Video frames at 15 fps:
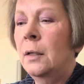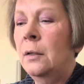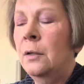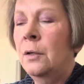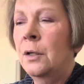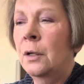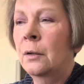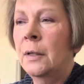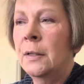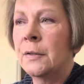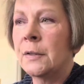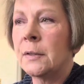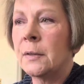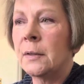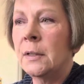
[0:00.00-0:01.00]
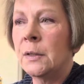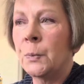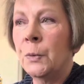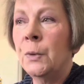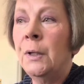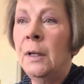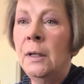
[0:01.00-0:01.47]
it's a
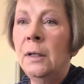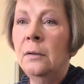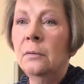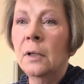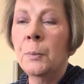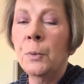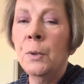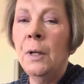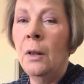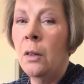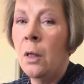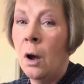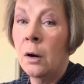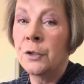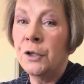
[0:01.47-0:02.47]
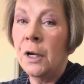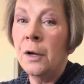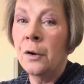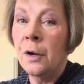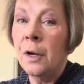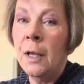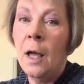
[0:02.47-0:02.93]
pretty large
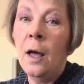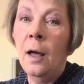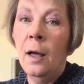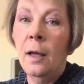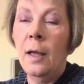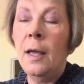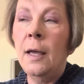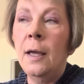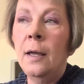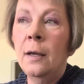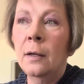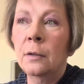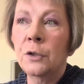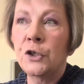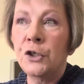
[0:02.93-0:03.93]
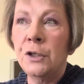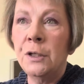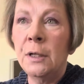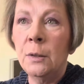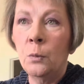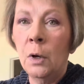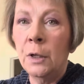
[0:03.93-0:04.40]
area, and she
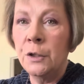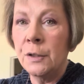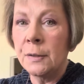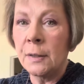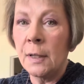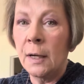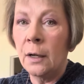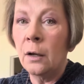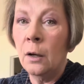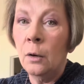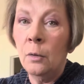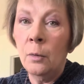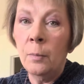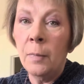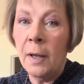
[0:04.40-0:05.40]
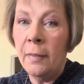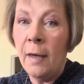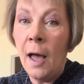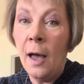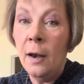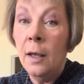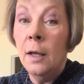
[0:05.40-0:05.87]
didn't want to just let it go by
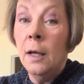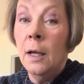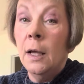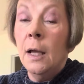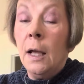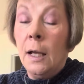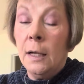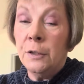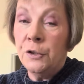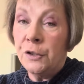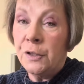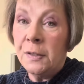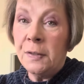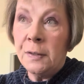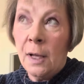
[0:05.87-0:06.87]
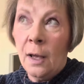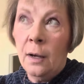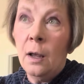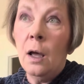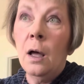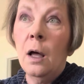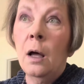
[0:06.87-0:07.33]
that. And she
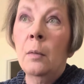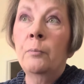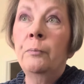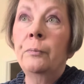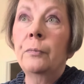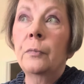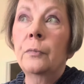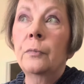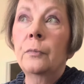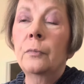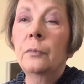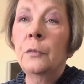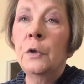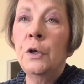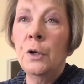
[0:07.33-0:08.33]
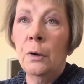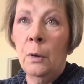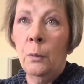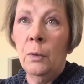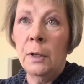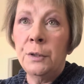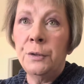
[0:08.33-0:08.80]
said, I
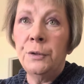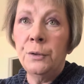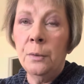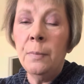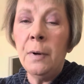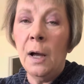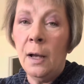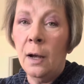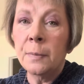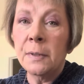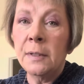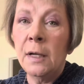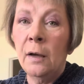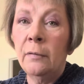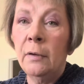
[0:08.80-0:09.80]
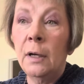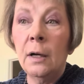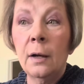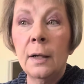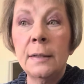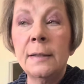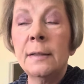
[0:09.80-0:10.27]
want to do a biopsy of it. And
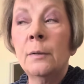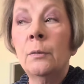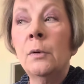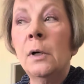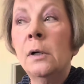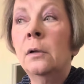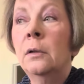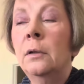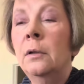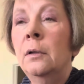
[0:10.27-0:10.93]
I said, well,